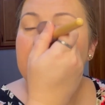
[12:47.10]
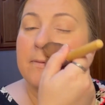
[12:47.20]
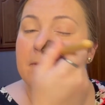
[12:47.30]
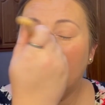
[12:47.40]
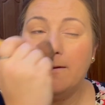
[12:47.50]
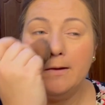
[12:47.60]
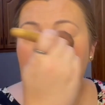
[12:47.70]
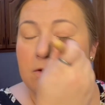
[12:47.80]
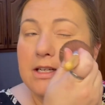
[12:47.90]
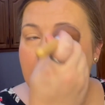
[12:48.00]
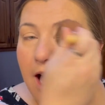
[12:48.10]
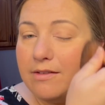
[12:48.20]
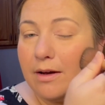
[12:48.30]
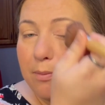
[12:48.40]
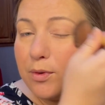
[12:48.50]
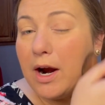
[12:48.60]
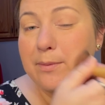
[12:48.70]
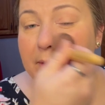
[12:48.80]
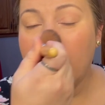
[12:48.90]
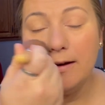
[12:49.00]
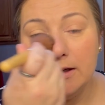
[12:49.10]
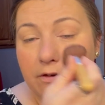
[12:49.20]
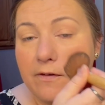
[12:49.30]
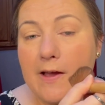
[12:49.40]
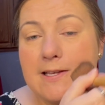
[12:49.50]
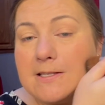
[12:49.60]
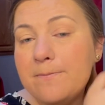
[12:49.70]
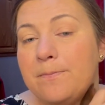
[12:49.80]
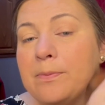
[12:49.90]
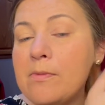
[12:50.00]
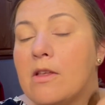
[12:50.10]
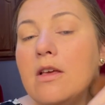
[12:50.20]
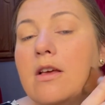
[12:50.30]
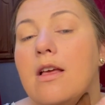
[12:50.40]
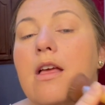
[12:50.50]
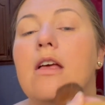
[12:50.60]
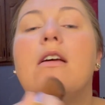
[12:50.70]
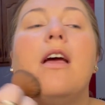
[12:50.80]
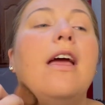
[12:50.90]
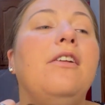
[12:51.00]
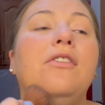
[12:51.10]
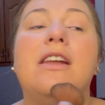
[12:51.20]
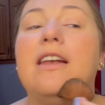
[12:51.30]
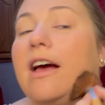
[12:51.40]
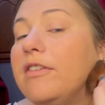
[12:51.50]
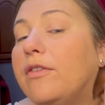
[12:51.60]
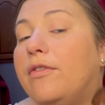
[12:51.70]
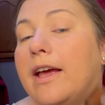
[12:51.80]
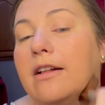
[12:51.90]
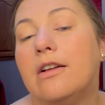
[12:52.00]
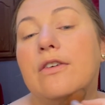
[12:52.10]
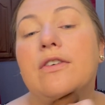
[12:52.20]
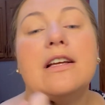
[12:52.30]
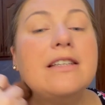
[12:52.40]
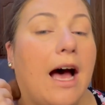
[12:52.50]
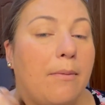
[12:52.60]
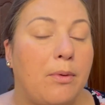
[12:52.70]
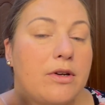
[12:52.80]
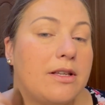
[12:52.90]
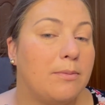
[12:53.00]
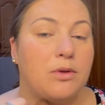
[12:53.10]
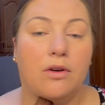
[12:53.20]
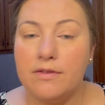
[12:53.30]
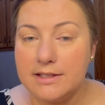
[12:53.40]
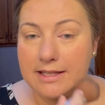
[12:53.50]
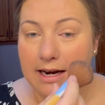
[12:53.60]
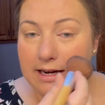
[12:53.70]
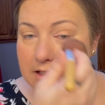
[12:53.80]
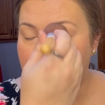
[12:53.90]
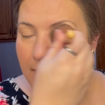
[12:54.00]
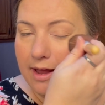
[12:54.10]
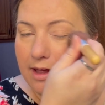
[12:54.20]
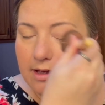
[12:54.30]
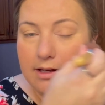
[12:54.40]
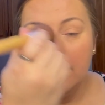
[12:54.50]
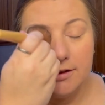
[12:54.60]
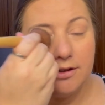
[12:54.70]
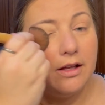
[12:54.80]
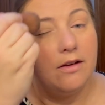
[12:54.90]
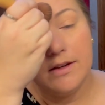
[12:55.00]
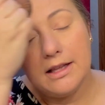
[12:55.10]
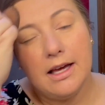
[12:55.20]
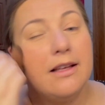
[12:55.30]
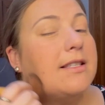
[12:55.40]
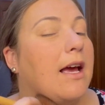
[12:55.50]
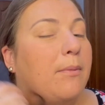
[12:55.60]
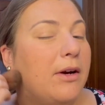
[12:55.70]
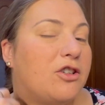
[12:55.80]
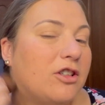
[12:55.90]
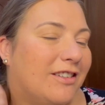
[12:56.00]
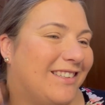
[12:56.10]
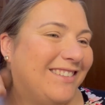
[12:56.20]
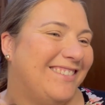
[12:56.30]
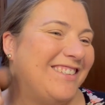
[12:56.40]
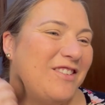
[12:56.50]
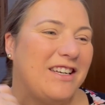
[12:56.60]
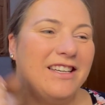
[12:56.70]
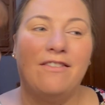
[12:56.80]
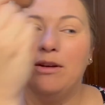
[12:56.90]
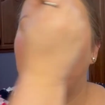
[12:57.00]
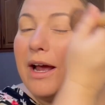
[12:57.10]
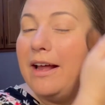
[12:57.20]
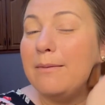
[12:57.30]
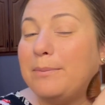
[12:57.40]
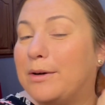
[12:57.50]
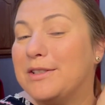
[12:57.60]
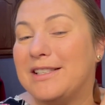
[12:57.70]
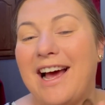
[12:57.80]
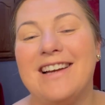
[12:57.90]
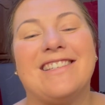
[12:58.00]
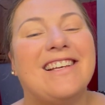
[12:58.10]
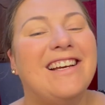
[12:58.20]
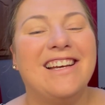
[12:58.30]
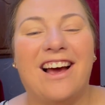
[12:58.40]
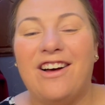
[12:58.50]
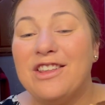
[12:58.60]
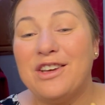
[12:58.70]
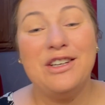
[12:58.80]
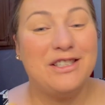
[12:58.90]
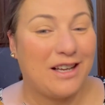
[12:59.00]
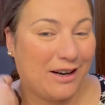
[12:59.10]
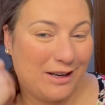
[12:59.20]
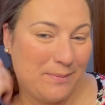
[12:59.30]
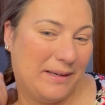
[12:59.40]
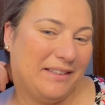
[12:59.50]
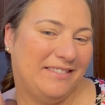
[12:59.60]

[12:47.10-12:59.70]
So you need to have a primer on your face, and you need to have a veil over the top or some sort of a setting spray. So think of it like a sandwich. You need to have the bread on both sides. All the goods are in the middle.